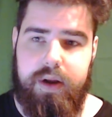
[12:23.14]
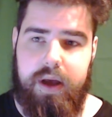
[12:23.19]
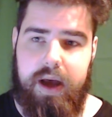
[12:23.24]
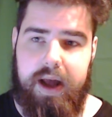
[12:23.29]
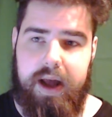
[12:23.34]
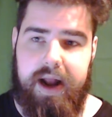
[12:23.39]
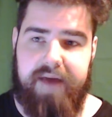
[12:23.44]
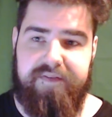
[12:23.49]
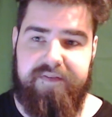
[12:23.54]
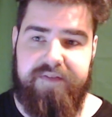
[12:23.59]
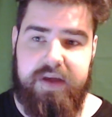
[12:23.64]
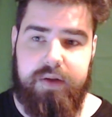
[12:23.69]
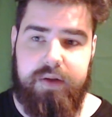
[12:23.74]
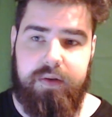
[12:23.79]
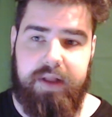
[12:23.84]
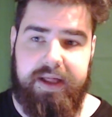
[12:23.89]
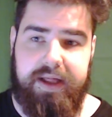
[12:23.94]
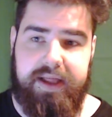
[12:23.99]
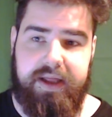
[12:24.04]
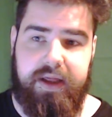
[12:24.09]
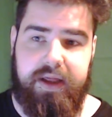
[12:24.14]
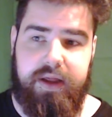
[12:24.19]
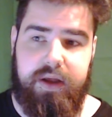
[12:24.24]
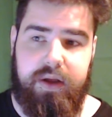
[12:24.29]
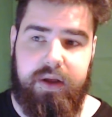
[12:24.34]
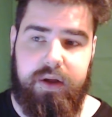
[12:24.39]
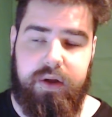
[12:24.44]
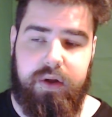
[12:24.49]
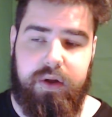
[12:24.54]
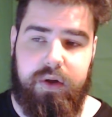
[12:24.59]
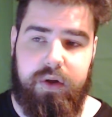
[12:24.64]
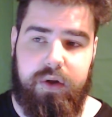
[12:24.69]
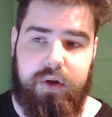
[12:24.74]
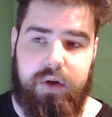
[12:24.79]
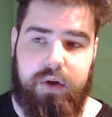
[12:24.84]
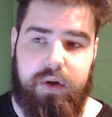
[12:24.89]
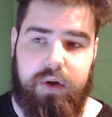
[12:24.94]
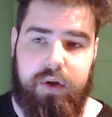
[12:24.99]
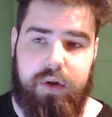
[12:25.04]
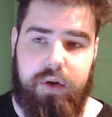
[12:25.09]
and I feel like
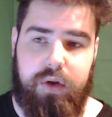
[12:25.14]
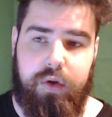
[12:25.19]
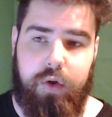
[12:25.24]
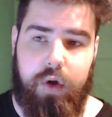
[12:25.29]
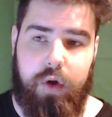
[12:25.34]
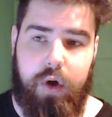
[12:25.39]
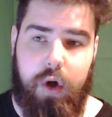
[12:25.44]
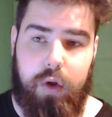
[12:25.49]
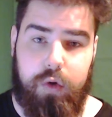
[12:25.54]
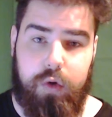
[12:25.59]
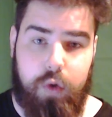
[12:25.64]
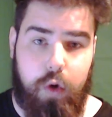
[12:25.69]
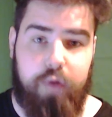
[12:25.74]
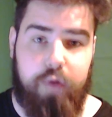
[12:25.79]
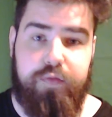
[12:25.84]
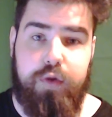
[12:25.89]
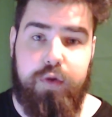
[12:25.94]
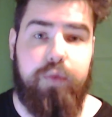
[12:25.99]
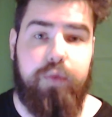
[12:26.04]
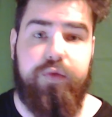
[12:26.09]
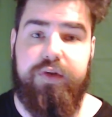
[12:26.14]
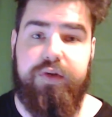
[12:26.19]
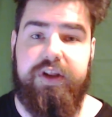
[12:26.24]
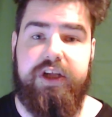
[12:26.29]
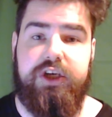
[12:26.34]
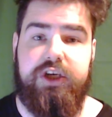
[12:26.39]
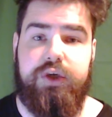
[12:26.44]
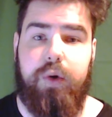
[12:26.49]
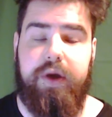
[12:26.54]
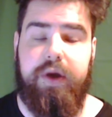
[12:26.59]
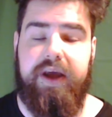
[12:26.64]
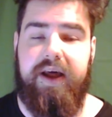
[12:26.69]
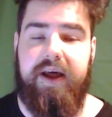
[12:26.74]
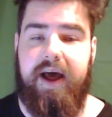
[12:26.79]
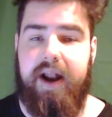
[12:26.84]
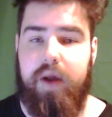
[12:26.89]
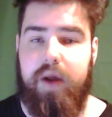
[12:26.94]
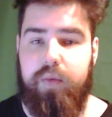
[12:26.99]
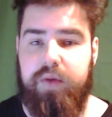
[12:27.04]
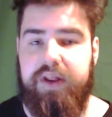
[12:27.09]
a lot of you will really enjoy it,
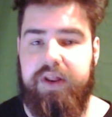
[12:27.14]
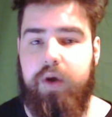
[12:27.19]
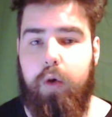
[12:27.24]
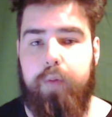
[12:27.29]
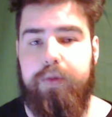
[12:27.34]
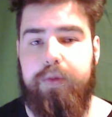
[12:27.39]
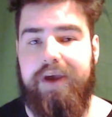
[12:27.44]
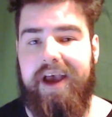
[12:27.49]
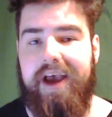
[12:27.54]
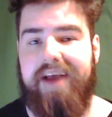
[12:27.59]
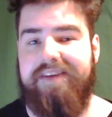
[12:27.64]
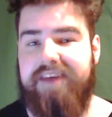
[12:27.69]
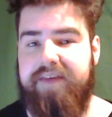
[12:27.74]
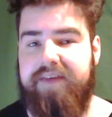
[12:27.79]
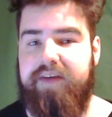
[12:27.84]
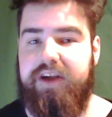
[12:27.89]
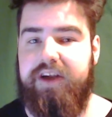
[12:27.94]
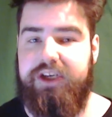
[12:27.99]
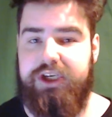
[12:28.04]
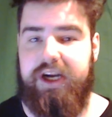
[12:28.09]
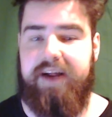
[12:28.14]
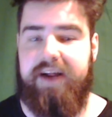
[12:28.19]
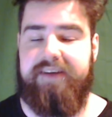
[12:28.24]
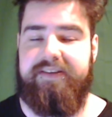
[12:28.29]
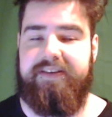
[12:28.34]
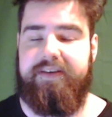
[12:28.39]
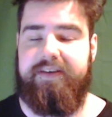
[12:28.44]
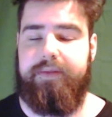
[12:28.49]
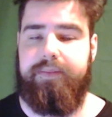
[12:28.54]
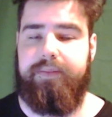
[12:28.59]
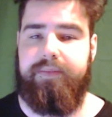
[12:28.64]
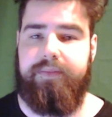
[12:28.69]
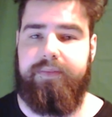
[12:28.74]
and I really hope you guys give it a chance.